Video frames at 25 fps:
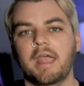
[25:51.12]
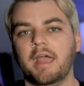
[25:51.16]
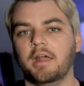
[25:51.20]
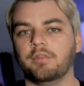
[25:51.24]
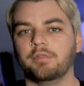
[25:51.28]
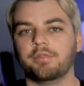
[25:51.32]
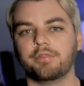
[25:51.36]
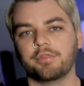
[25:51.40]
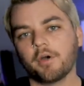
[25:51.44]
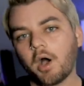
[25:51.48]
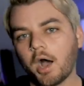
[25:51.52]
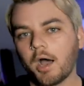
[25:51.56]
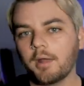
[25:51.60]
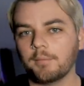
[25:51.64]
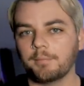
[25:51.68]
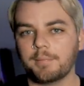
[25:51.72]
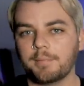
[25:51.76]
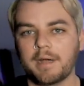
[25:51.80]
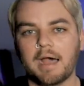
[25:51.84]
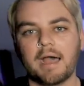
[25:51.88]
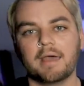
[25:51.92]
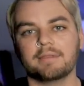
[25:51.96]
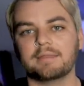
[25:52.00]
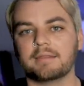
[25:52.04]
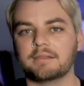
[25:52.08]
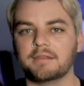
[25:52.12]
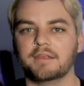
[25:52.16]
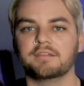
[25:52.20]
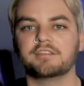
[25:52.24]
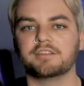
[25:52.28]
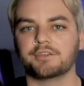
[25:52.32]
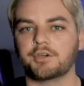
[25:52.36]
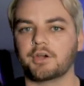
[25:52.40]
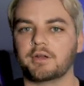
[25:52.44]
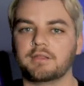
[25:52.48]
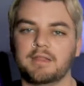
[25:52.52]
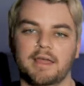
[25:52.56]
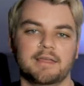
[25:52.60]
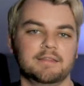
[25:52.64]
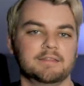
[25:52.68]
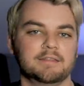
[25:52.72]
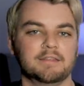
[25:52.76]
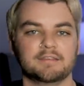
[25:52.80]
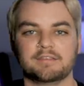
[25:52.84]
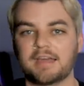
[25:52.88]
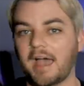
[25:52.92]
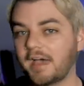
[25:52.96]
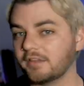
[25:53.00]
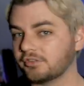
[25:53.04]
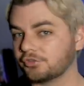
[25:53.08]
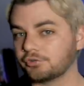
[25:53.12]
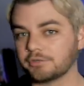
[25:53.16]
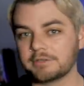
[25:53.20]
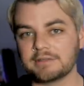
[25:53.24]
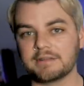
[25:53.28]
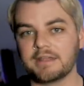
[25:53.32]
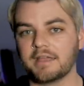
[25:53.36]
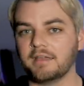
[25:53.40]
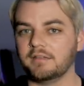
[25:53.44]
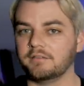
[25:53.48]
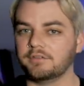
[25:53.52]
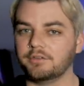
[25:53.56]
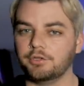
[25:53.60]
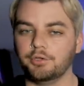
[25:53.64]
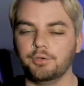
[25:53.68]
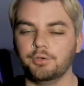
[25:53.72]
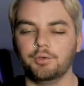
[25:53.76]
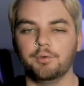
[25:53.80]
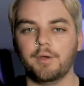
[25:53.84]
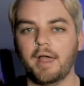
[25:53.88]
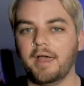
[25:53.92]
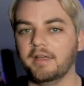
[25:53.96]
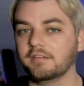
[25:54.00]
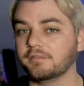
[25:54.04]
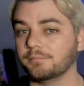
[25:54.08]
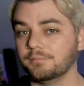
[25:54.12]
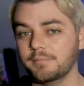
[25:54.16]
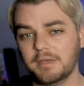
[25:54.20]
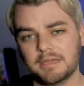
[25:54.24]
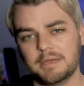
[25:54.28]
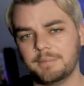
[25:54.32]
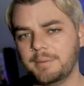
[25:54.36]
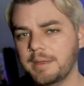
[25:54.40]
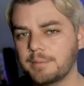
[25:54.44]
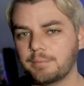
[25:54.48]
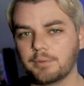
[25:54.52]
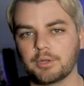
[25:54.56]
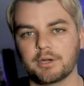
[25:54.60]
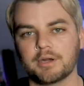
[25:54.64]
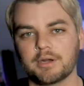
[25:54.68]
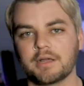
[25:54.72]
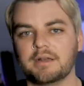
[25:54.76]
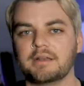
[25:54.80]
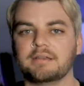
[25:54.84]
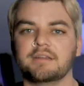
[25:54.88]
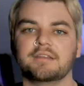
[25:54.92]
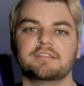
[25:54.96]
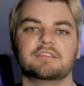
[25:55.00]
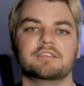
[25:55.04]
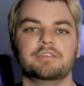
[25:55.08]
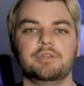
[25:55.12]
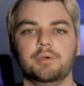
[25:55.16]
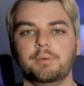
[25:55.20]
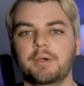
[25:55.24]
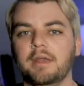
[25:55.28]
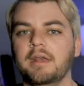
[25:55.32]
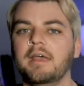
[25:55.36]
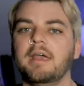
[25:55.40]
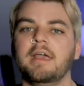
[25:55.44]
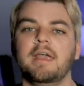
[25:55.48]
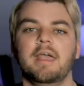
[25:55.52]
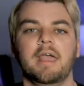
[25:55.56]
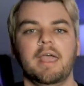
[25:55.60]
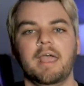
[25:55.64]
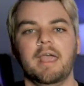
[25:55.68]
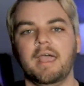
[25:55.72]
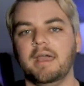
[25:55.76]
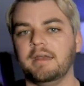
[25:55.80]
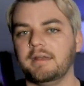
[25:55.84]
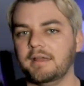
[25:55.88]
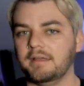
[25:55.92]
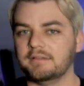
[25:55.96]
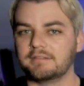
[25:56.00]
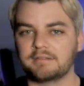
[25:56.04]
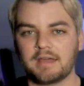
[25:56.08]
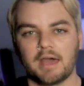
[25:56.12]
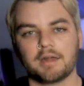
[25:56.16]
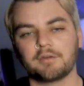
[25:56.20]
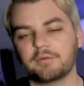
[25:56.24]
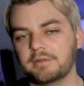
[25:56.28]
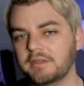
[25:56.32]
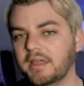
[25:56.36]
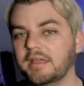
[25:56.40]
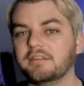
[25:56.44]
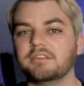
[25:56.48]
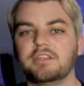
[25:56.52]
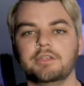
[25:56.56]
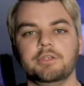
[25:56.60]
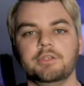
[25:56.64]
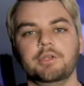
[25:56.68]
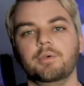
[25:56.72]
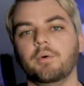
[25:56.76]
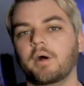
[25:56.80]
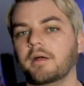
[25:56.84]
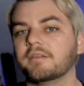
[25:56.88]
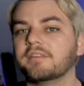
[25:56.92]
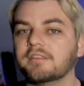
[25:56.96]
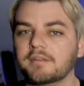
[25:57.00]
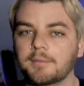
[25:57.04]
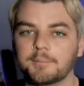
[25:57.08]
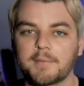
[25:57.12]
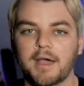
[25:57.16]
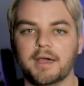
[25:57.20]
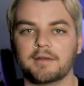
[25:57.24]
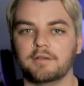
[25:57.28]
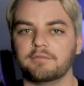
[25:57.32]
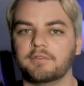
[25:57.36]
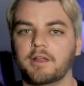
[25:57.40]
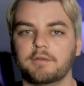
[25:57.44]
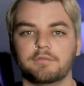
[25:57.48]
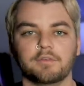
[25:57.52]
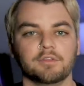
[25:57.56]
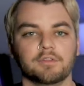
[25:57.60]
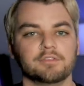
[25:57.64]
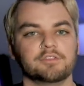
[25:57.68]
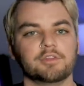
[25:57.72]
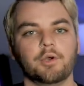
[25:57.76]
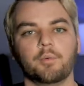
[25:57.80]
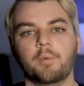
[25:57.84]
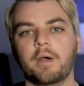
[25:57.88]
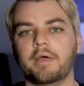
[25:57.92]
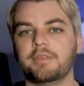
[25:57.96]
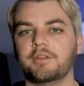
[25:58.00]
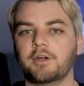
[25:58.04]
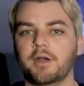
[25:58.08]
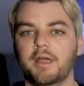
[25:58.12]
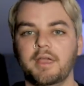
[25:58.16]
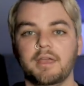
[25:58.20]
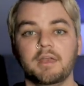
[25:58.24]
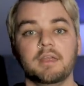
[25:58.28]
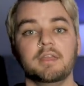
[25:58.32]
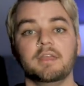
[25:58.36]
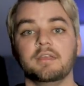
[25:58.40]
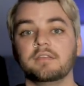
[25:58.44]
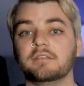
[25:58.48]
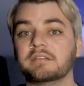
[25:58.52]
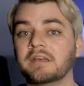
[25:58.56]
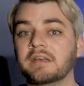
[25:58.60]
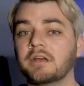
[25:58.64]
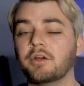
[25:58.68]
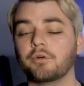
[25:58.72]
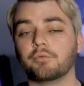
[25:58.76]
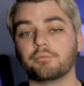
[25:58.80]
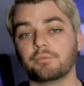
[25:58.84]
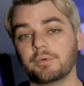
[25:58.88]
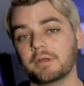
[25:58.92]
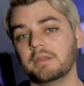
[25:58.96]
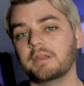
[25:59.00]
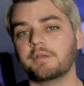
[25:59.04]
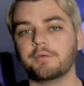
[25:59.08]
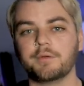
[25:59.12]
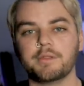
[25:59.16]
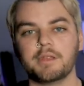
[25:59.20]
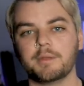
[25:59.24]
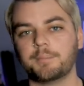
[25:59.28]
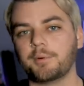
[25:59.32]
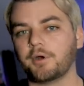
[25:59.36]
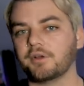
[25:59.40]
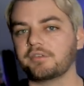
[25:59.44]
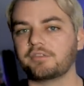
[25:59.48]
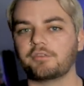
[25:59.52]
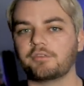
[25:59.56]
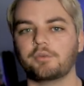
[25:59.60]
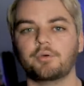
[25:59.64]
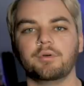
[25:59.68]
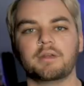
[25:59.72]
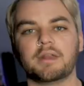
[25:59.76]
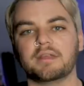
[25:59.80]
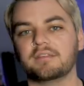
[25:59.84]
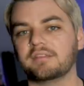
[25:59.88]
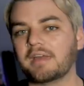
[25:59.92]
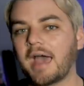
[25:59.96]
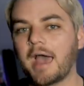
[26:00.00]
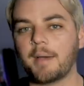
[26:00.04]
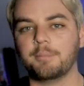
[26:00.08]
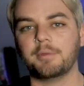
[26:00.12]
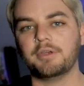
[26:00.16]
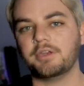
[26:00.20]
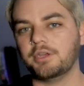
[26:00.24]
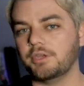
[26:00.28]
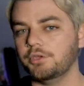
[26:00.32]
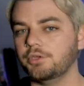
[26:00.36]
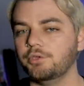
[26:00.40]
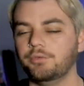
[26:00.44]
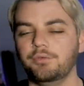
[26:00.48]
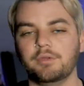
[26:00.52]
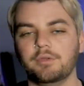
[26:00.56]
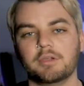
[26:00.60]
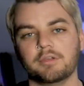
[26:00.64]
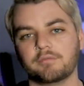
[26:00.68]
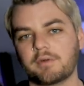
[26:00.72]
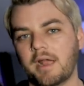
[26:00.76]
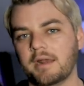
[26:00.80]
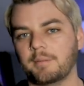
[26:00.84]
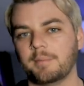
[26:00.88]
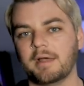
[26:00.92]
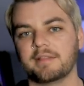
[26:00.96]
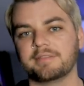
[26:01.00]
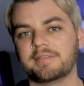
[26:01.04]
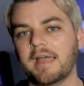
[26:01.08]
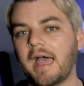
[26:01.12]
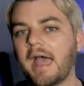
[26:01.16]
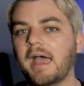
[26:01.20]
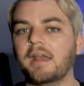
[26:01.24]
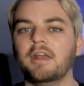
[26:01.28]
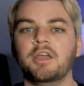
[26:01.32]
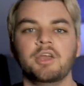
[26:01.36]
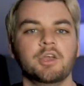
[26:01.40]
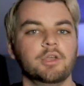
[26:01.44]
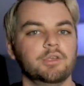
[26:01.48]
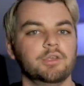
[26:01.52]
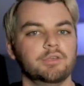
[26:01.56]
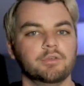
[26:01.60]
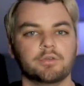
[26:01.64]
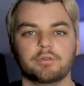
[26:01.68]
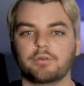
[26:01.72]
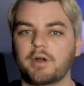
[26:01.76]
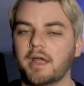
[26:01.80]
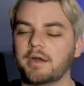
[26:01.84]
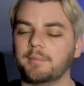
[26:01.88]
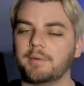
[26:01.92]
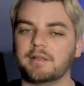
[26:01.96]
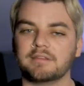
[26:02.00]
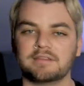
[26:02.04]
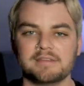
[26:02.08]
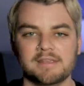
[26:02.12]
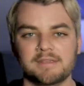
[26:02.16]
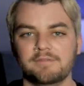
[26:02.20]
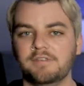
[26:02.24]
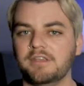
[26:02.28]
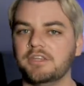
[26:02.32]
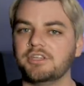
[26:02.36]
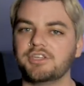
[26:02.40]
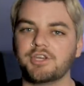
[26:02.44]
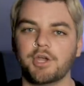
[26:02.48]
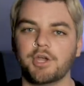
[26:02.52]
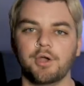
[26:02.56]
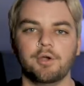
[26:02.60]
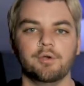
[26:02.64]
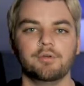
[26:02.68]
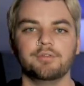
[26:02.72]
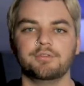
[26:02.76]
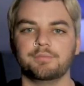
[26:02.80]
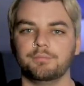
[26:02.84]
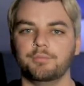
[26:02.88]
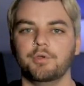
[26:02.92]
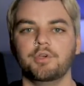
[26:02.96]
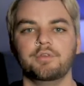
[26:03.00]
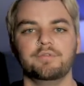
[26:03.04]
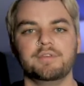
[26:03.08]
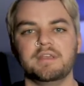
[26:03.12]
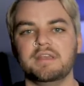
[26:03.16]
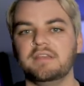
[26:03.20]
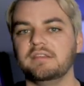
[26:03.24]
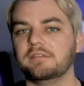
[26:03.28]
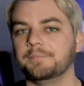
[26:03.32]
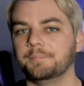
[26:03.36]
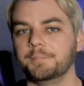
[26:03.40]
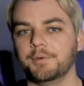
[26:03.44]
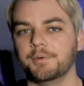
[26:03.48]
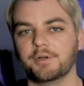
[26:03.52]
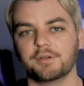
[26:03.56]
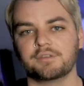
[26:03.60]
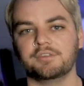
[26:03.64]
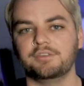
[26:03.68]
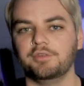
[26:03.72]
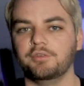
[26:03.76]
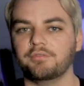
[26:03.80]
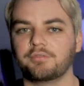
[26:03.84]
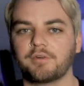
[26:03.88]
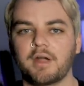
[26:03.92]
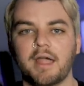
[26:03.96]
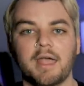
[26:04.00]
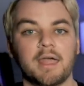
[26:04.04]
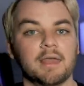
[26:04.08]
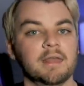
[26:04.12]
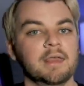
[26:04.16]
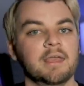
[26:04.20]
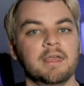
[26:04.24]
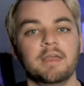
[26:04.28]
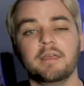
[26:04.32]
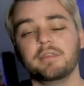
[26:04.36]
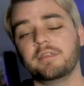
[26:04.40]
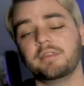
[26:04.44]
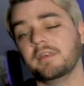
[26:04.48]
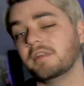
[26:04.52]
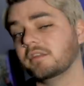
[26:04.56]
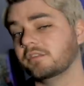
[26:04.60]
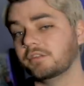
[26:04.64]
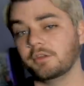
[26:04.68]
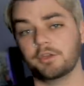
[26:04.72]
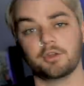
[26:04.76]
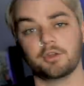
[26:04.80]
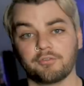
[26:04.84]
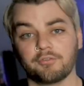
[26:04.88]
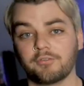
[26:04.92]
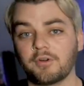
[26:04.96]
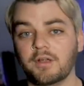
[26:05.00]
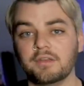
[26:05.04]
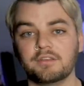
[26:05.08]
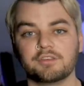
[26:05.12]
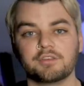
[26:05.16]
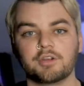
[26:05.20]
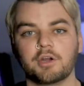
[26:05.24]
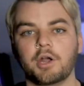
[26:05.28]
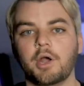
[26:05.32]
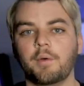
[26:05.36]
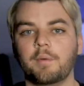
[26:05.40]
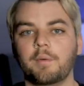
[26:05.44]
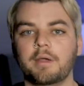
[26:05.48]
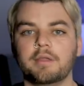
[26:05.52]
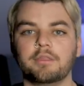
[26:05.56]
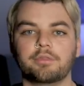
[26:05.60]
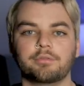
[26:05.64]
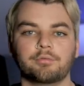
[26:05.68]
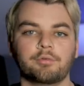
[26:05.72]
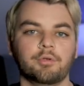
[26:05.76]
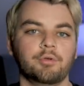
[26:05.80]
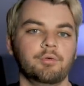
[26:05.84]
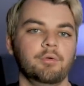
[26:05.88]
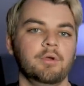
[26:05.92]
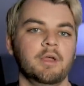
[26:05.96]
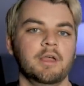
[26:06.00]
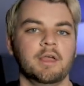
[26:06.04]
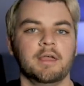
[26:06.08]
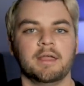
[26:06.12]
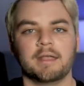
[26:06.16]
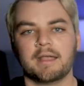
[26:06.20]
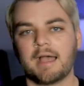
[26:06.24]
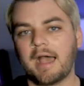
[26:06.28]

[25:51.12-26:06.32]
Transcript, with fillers: and thought behind the listener. Like this has to relate to as many people are going to listen to it, and it's got to relate to you on some some kind of level. So whether it is really, really personal and it's happened to you, you can write about that. You can write about TV shows, movies, books you've read, things friends are going through.